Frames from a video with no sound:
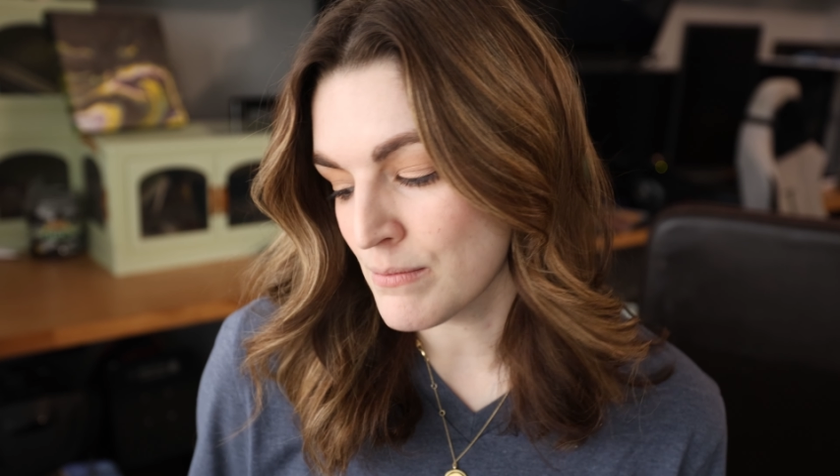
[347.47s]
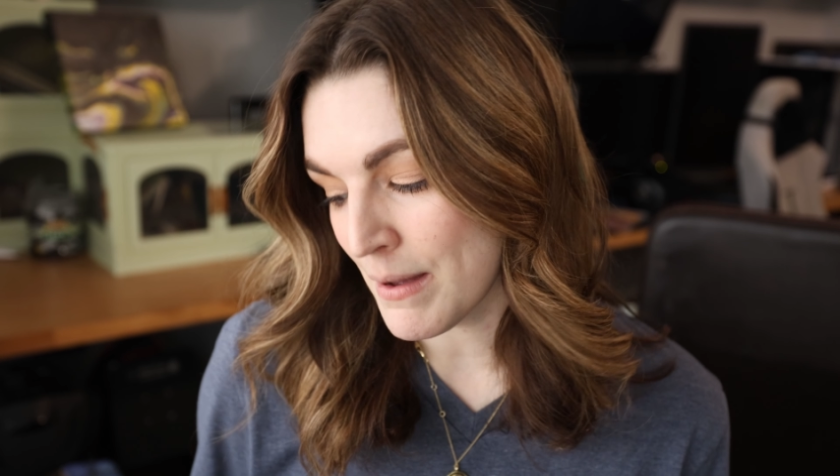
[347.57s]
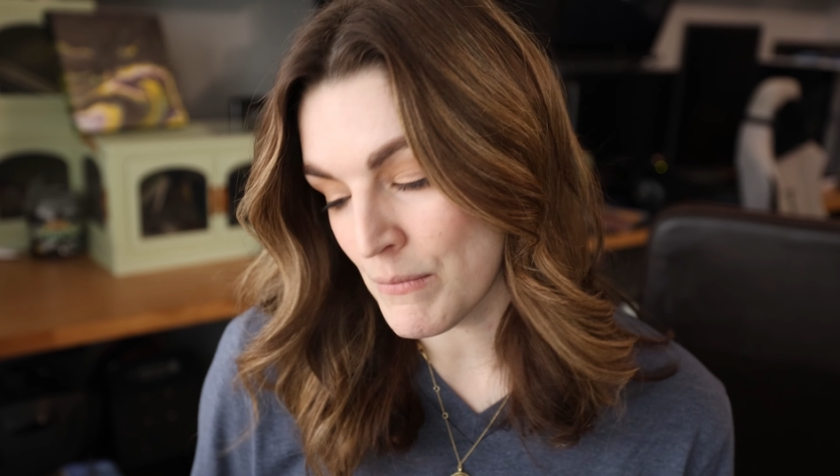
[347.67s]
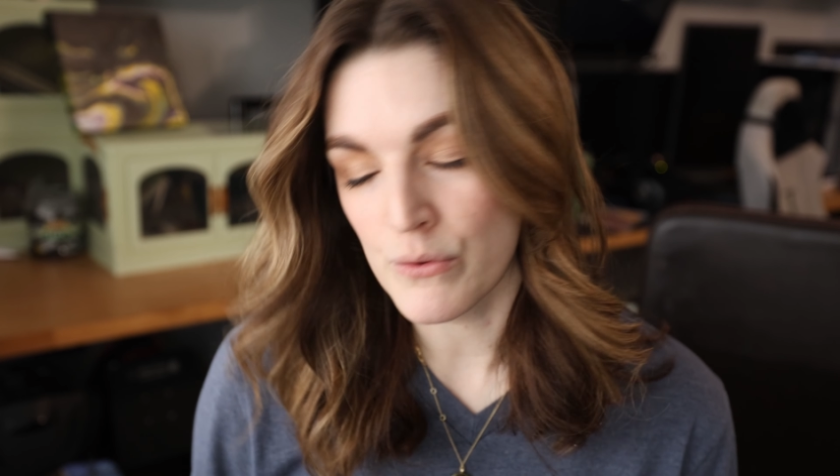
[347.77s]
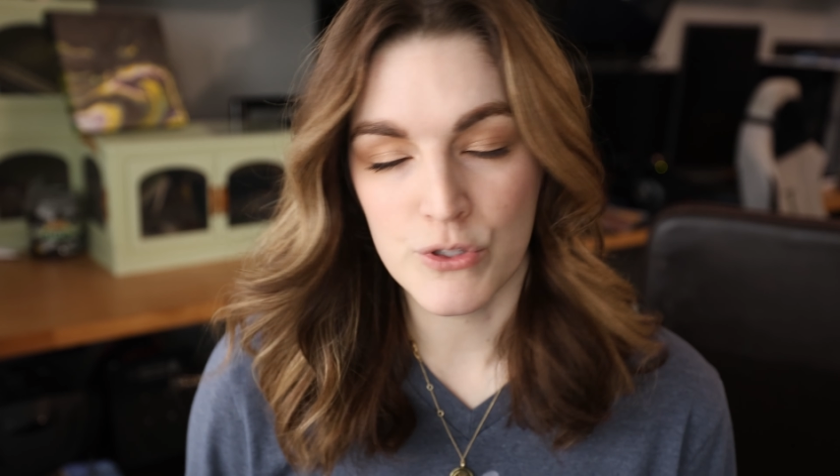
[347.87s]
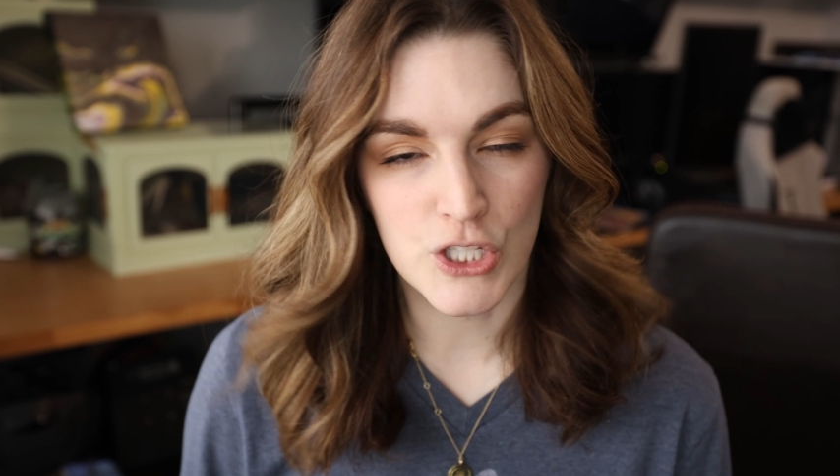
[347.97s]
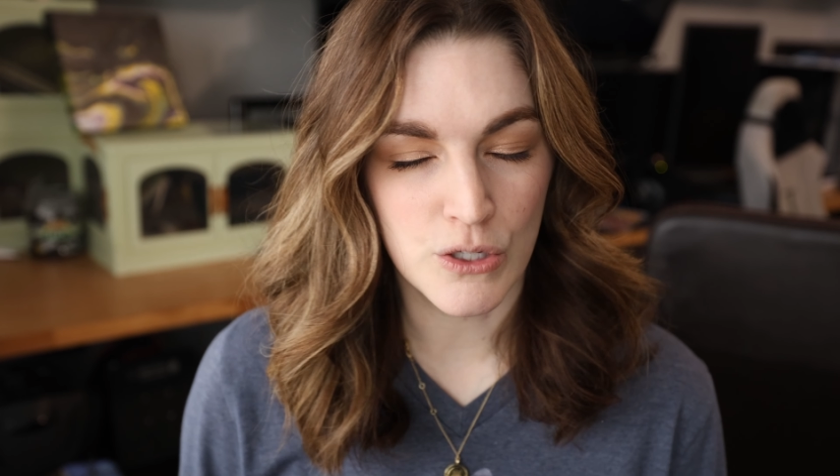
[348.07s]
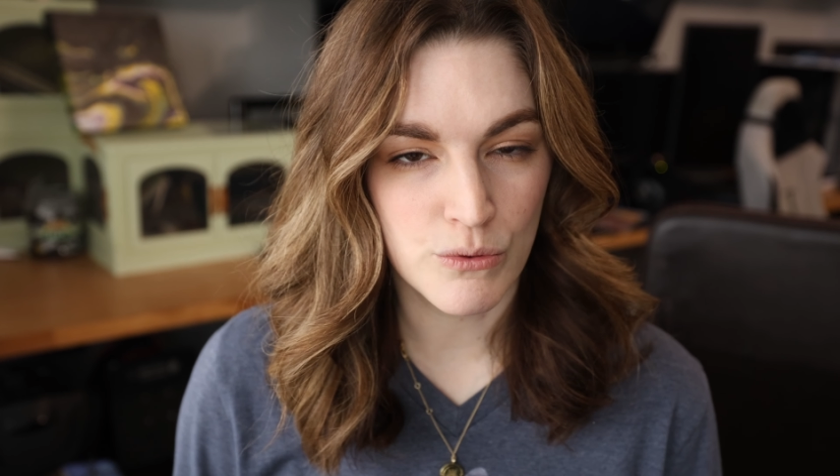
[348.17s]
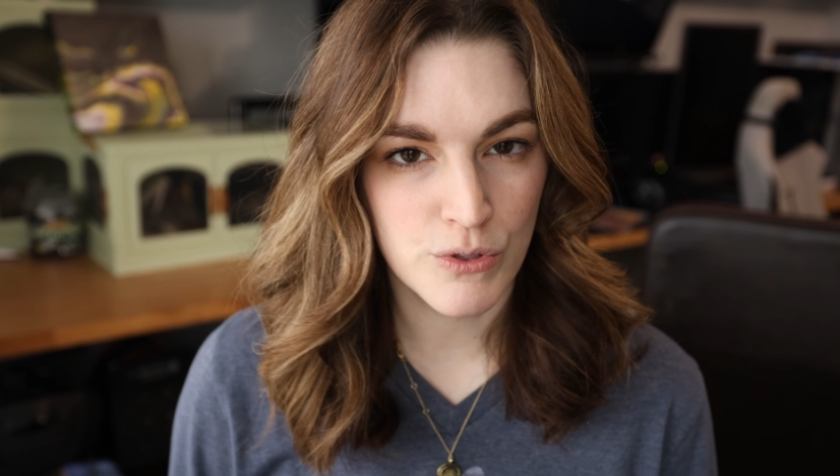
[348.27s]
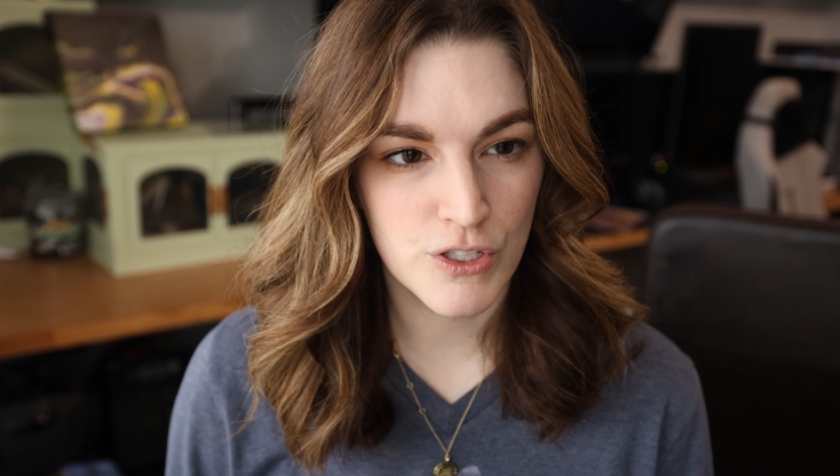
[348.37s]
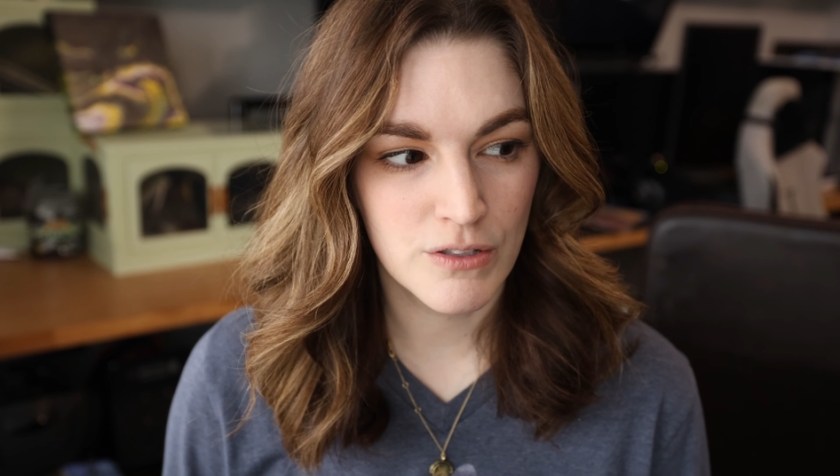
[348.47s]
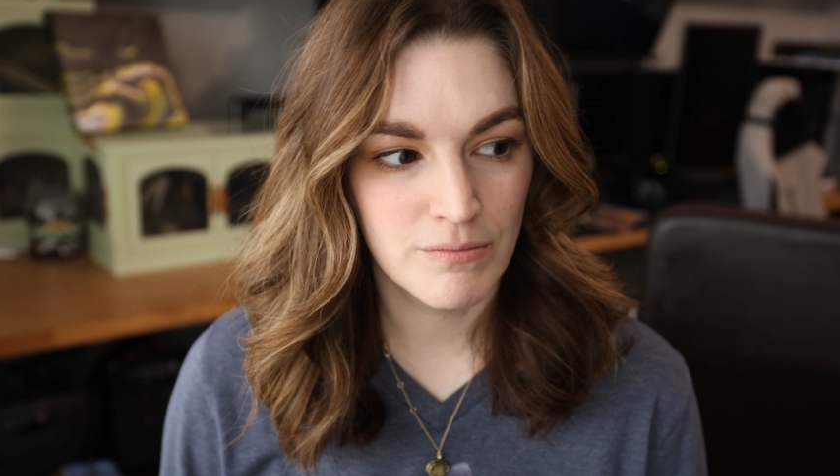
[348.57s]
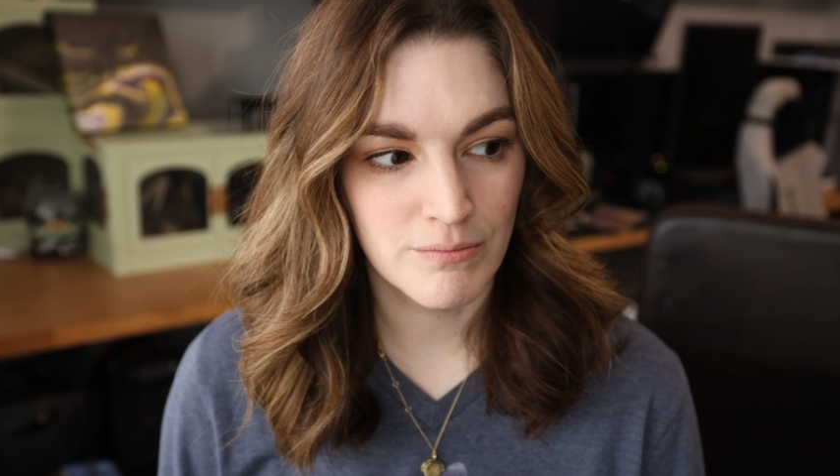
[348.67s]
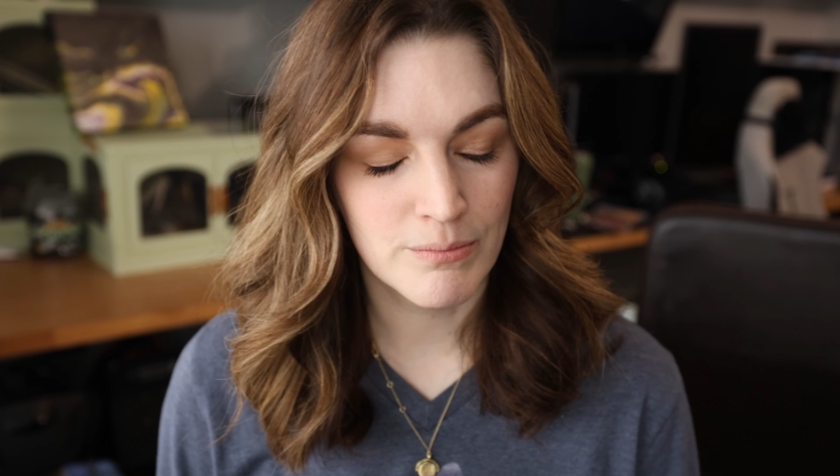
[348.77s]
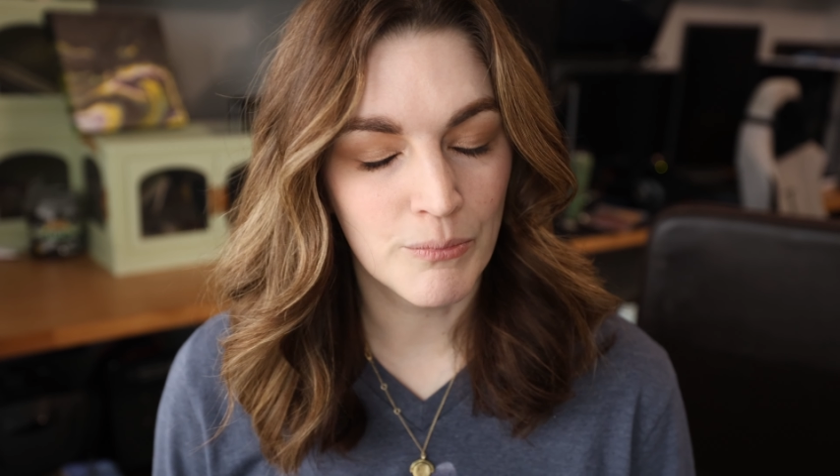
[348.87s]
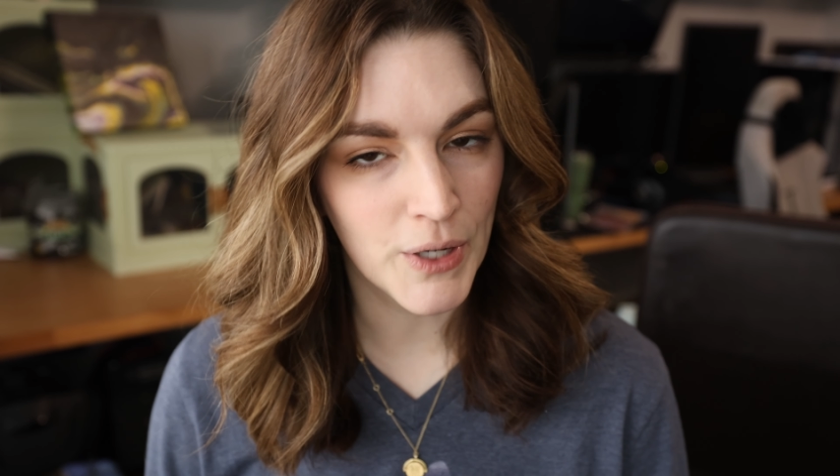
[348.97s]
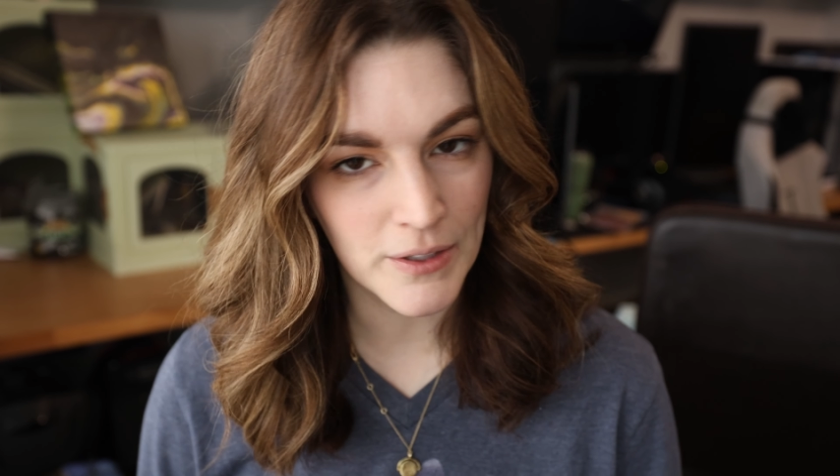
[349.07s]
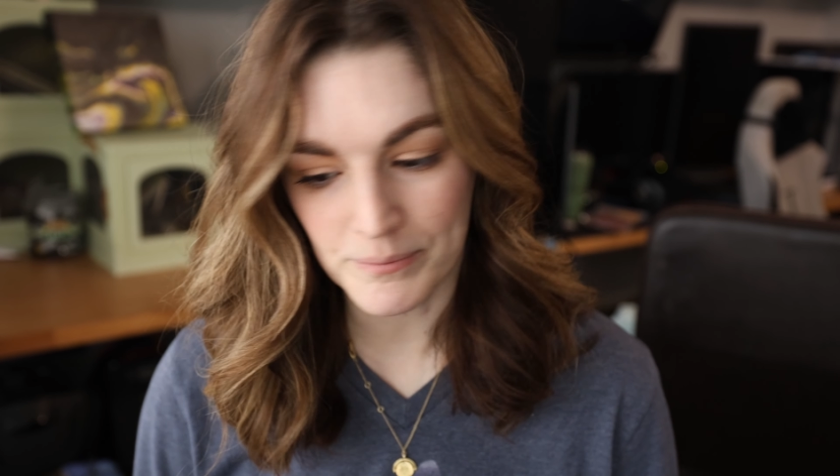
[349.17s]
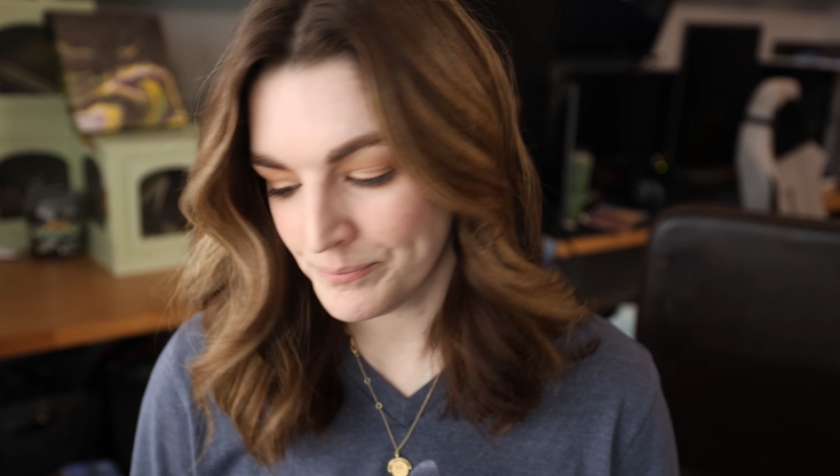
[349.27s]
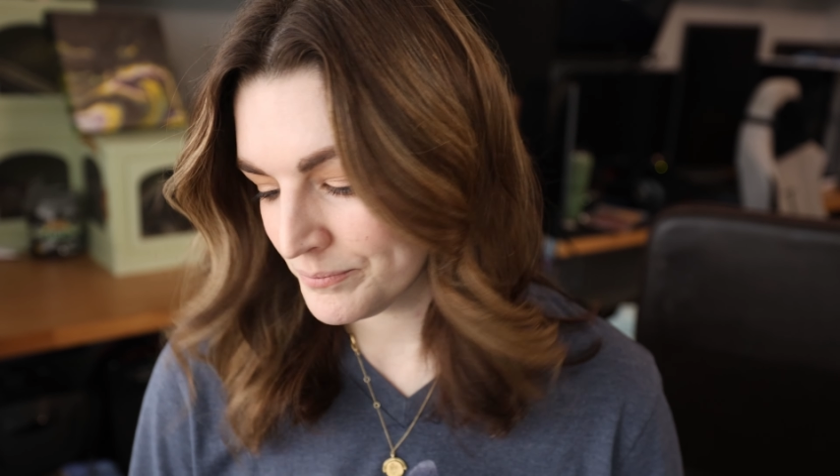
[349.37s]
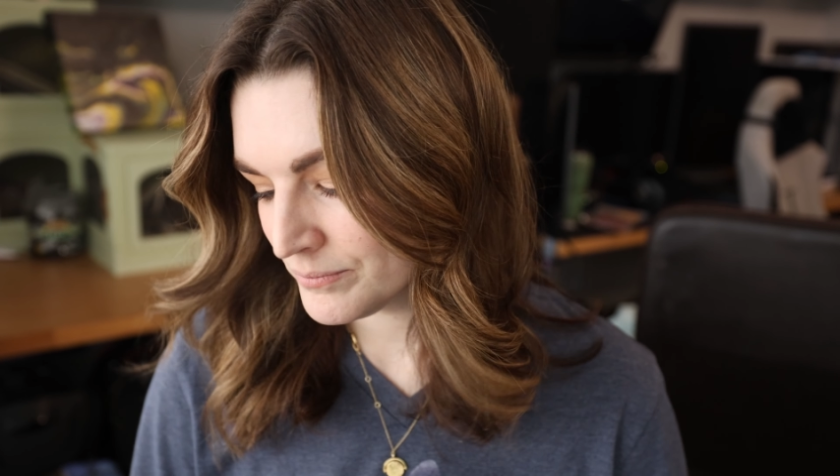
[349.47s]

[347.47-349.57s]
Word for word: my most used brown.